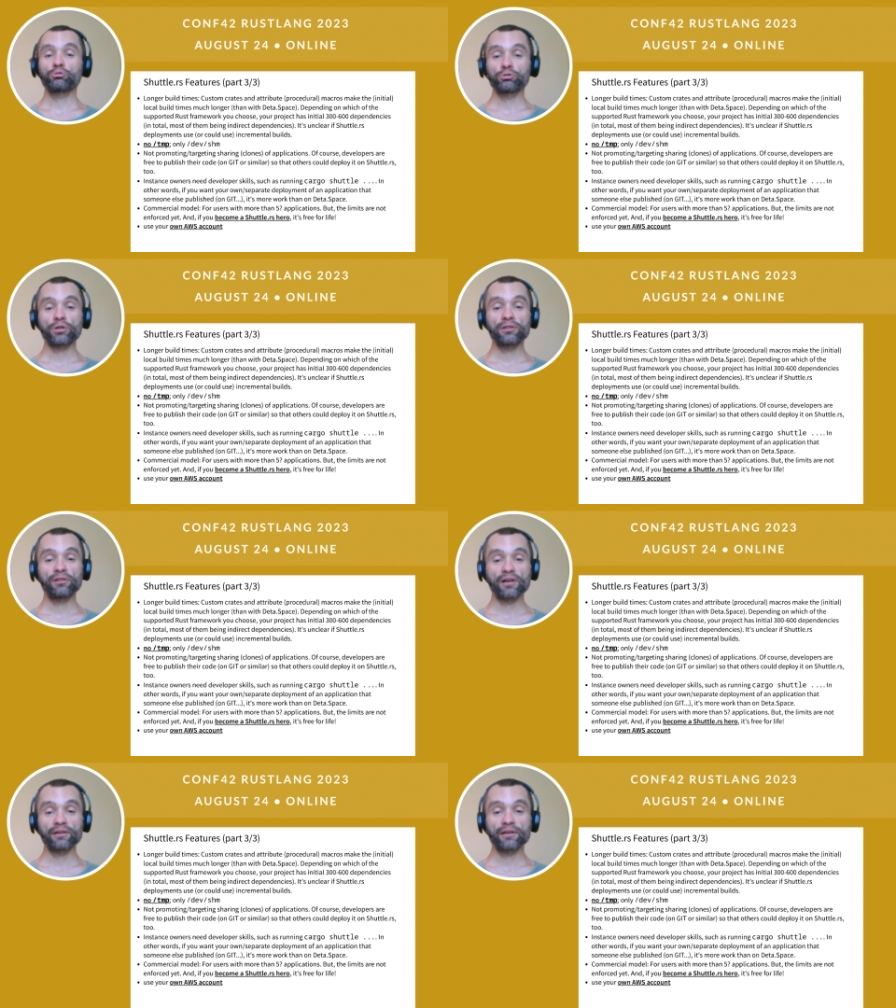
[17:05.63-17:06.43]
Shuttle
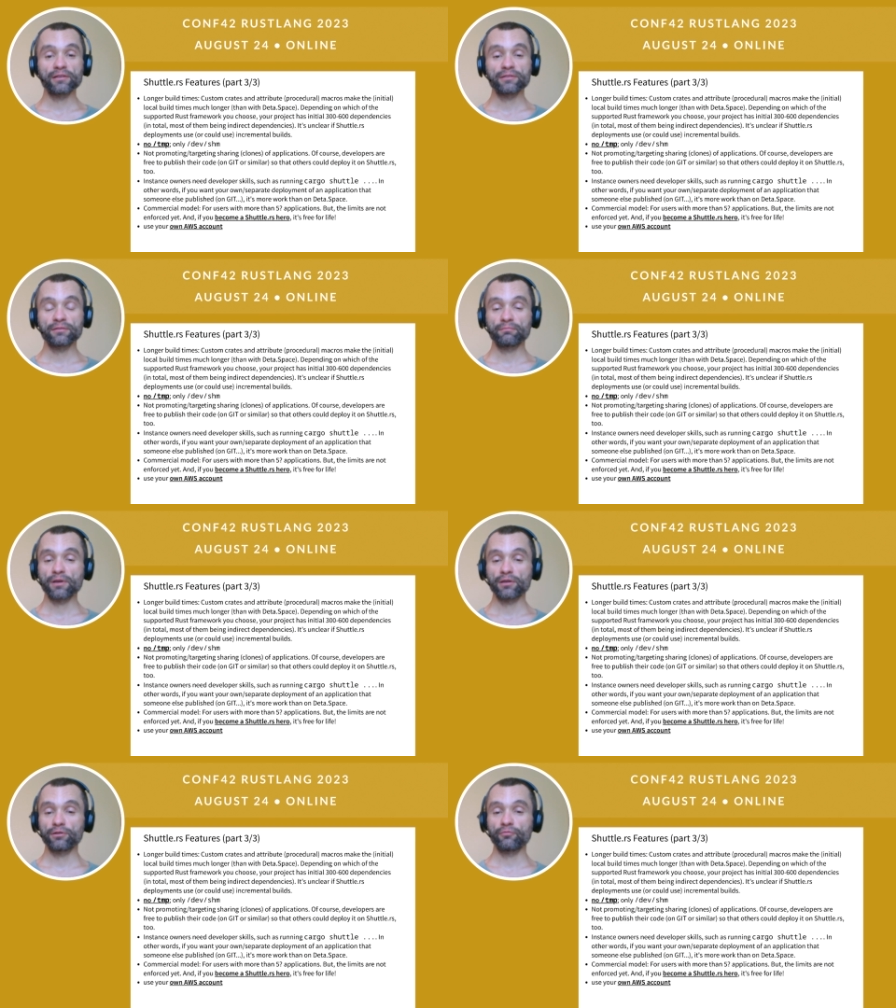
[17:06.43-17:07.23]
dot R S
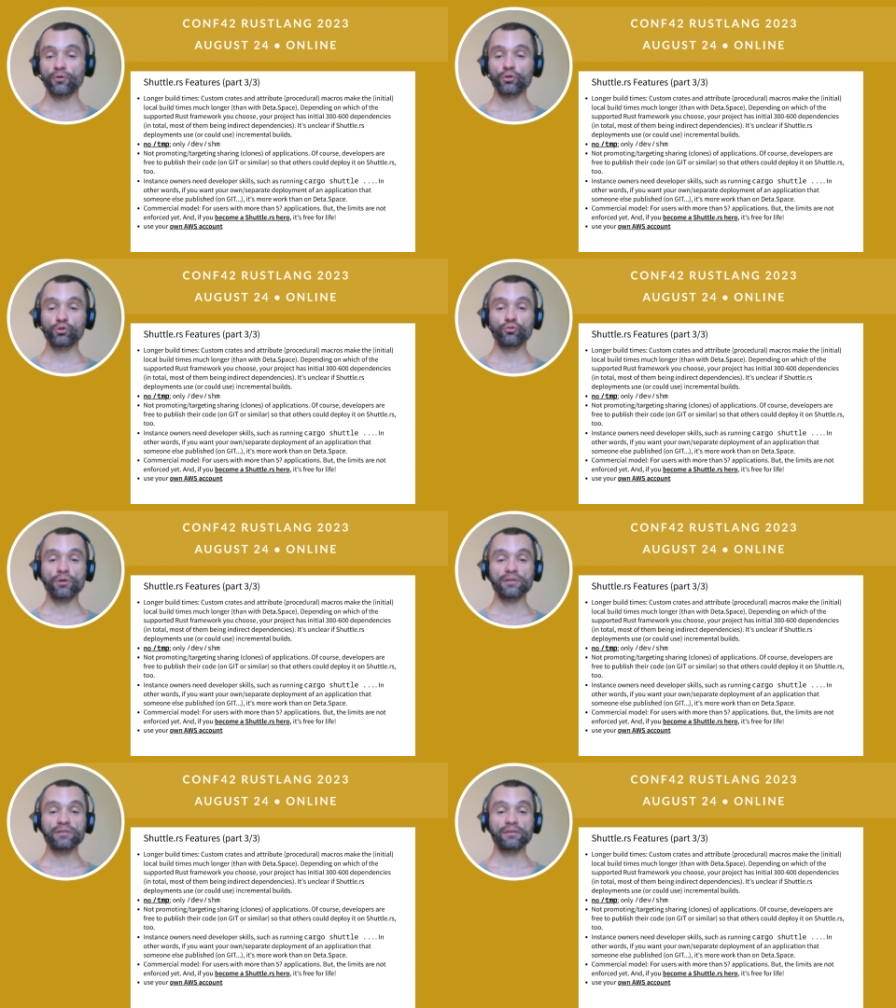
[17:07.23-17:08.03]
may reward you
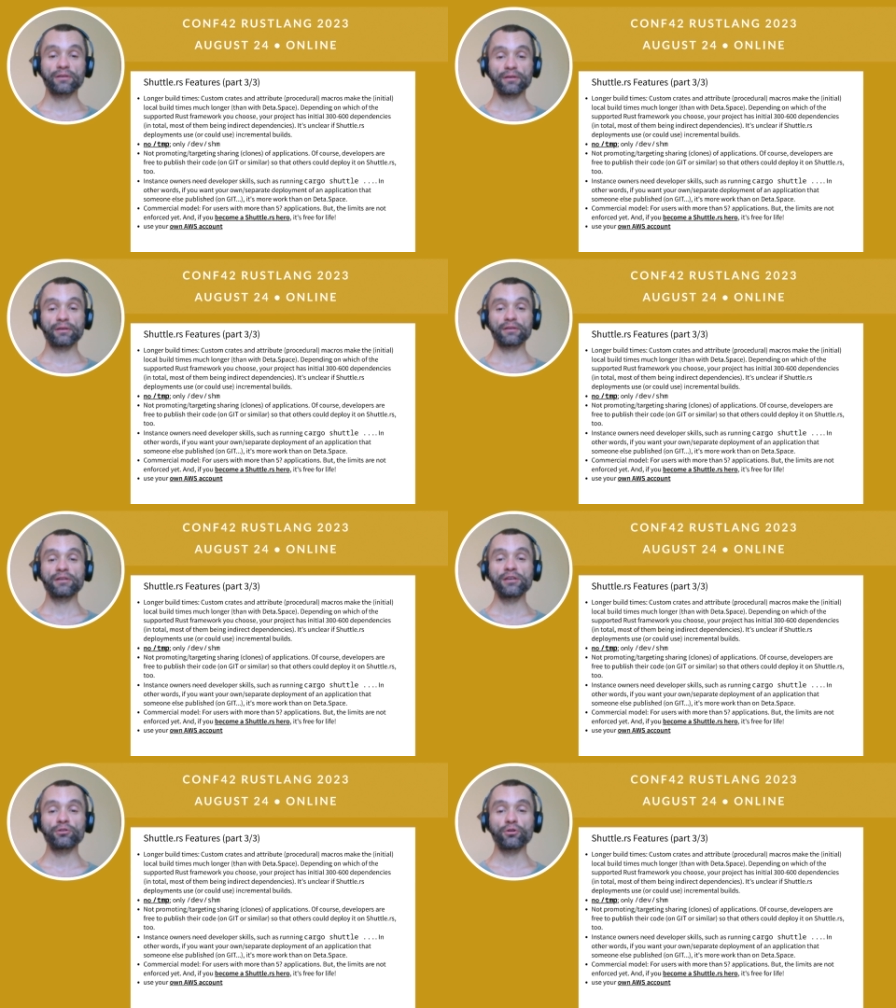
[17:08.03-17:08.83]
as a
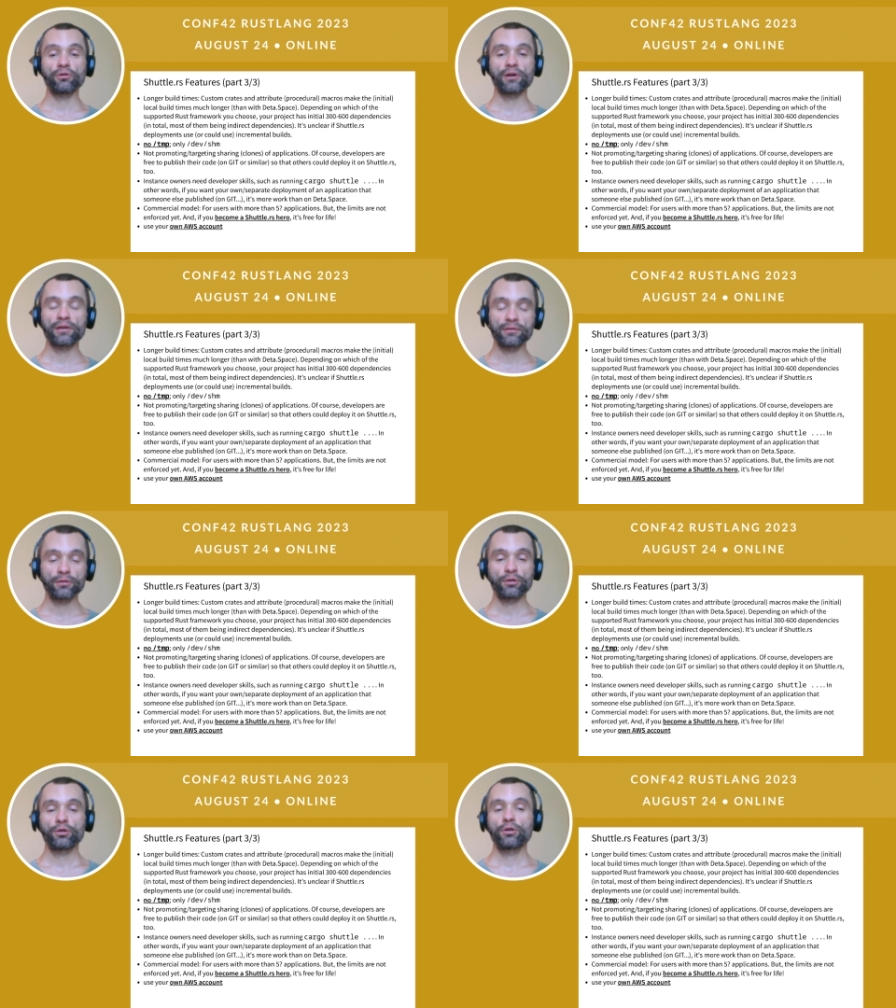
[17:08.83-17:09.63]
hero, and
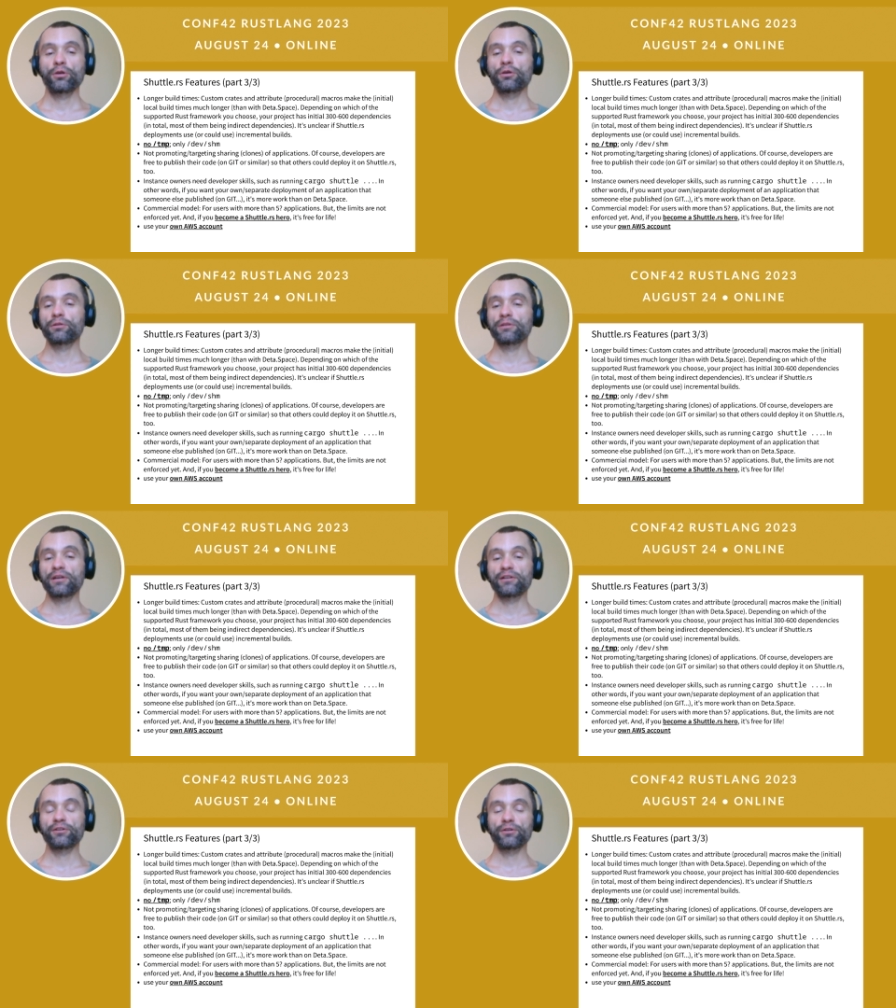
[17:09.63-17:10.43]

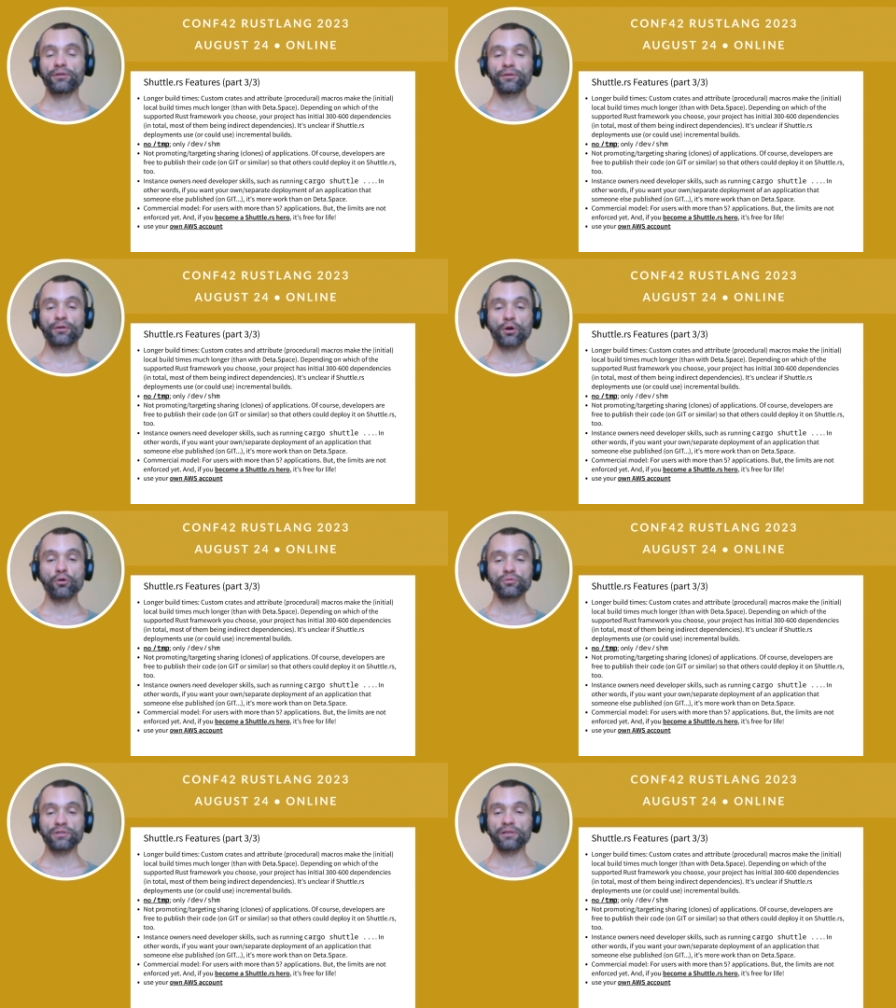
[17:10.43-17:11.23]
their
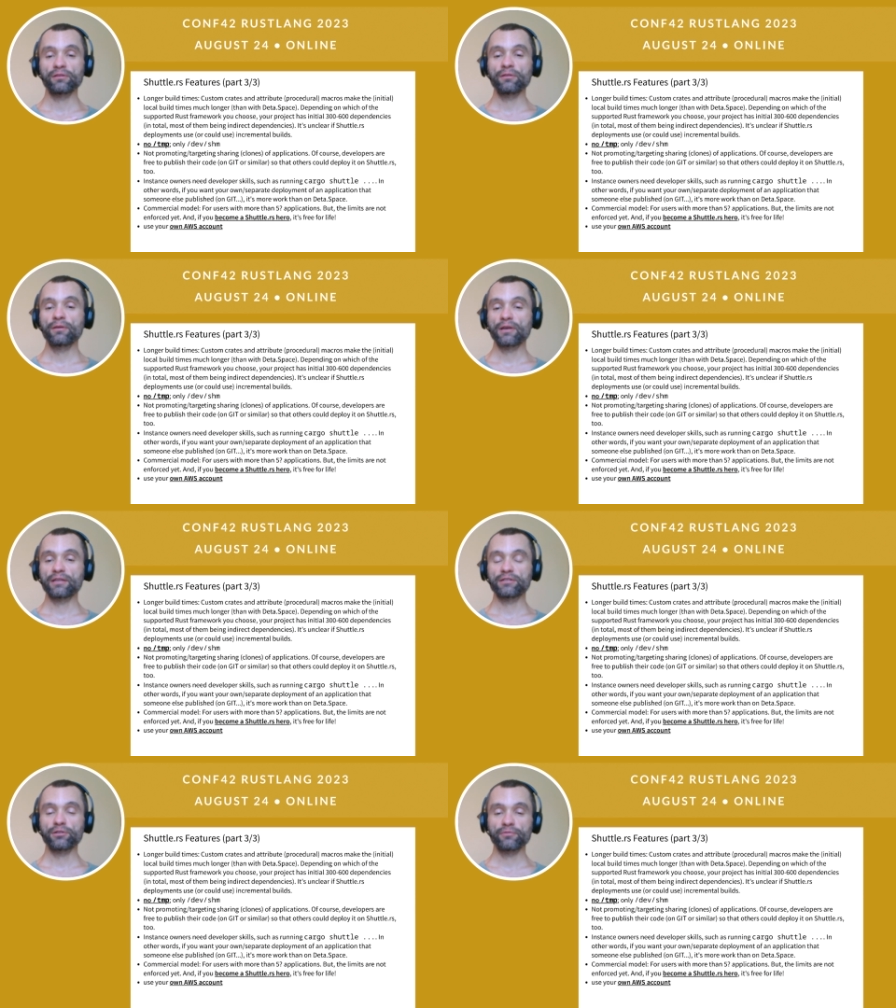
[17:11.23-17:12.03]
hosting
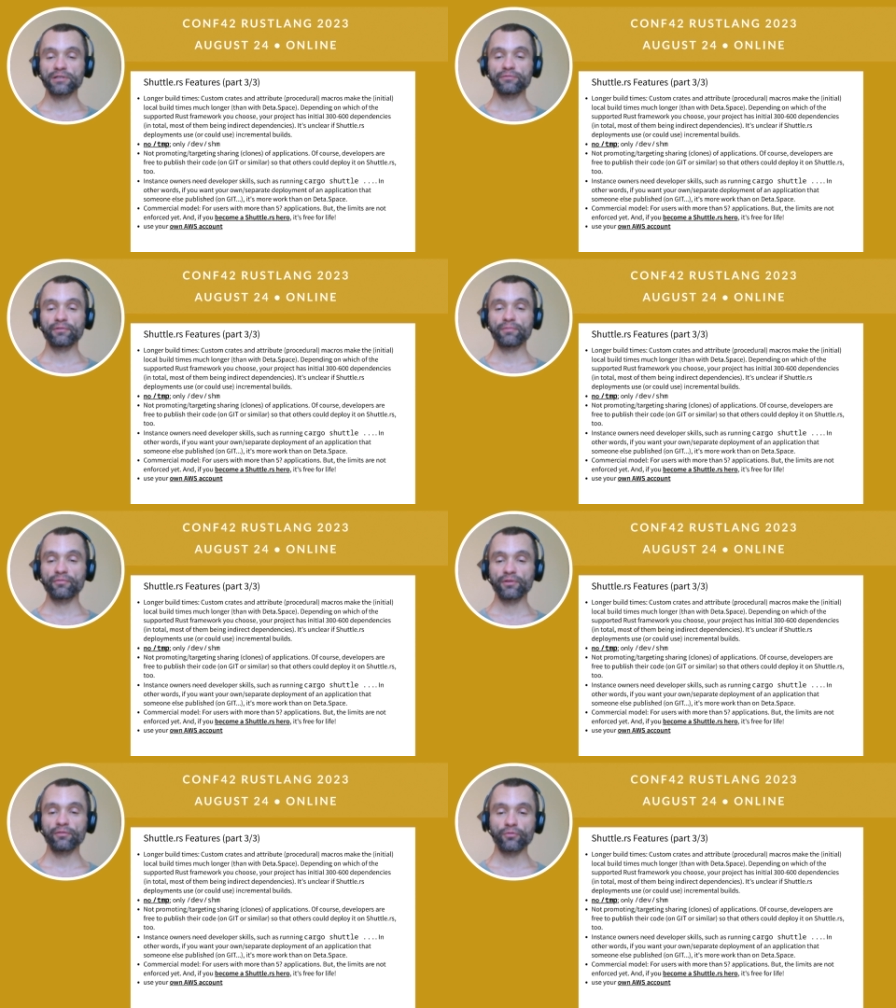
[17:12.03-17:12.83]
and services will be
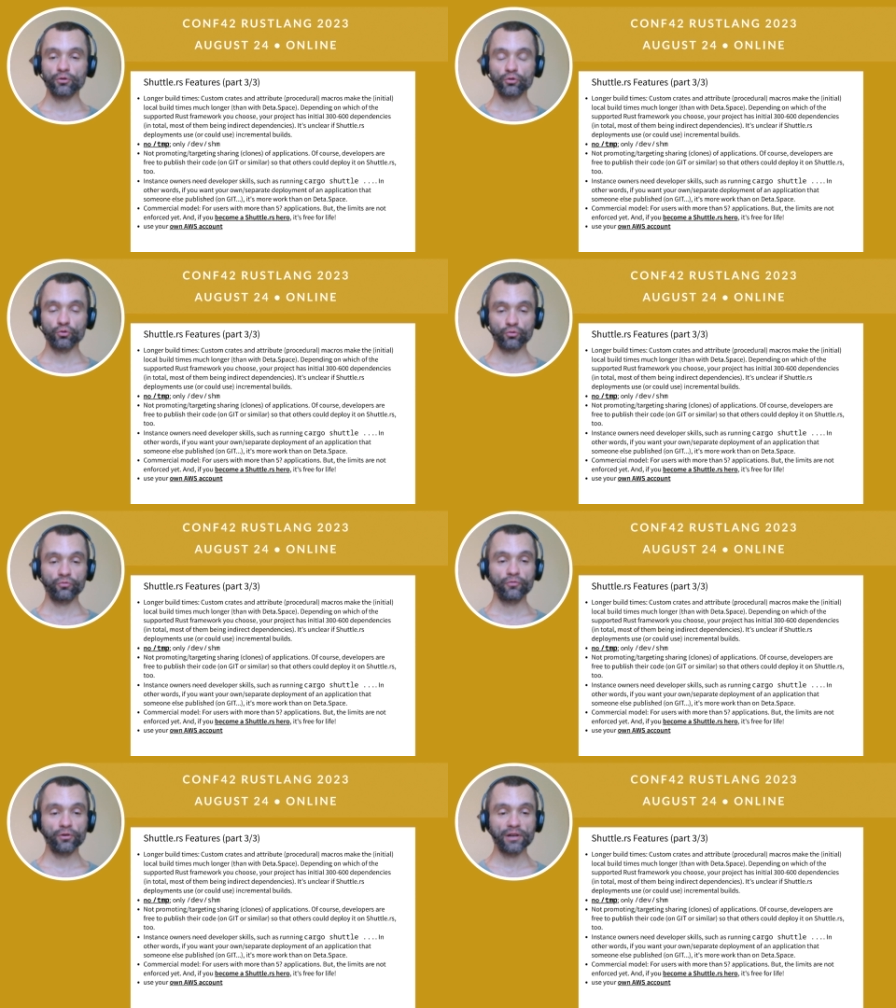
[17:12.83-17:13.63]
free for you
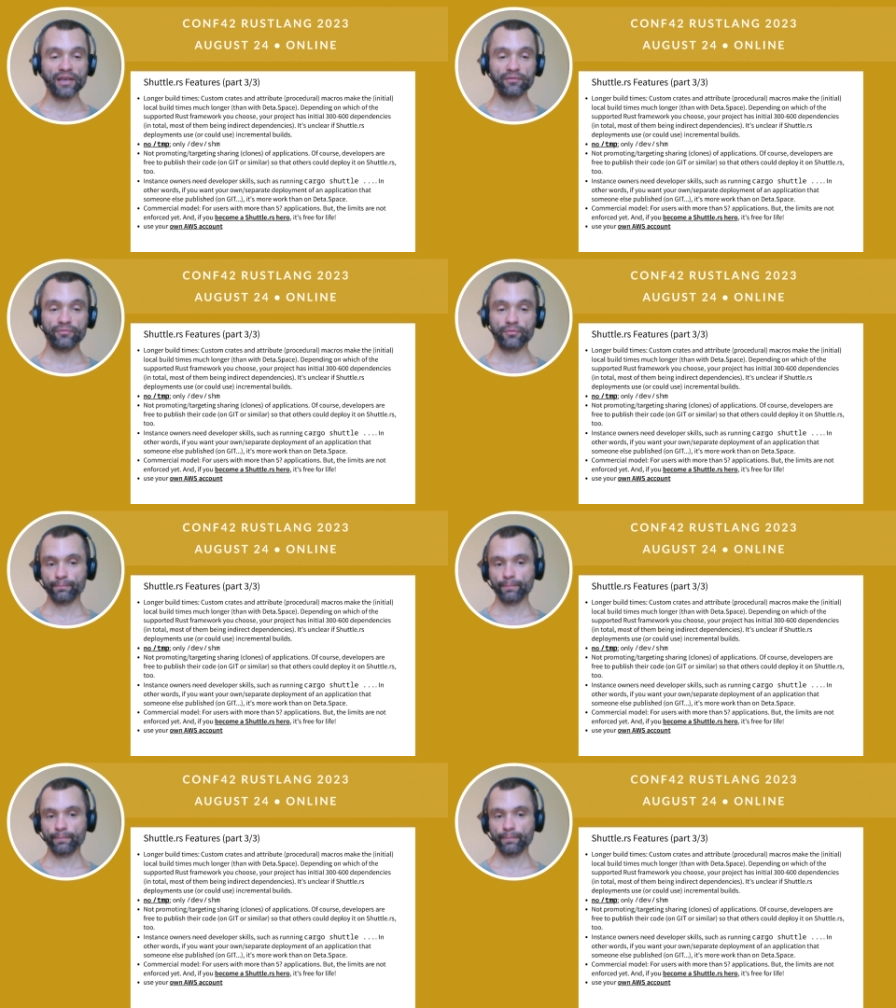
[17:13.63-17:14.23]
for life.